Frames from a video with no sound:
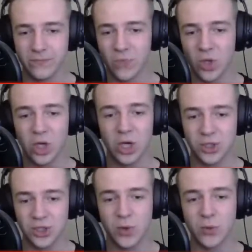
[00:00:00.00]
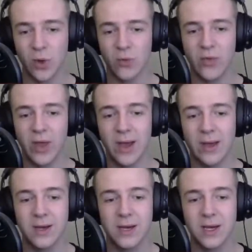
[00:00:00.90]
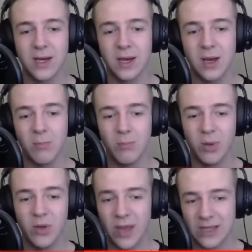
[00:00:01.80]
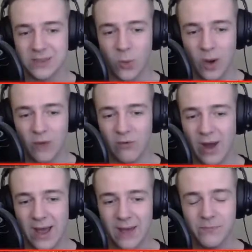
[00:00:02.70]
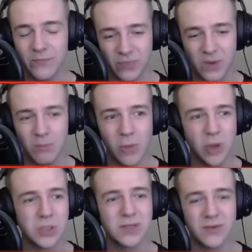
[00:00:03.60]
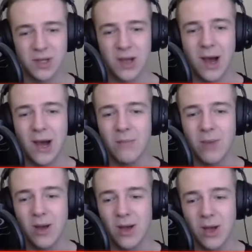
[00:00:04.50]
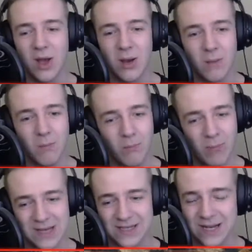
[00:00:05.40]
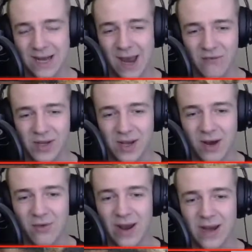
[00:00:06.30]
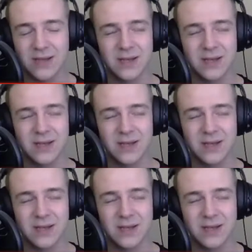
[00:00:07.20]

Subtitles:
gun shield over there, but that's quite rare. Most of the time, basically every tier 8,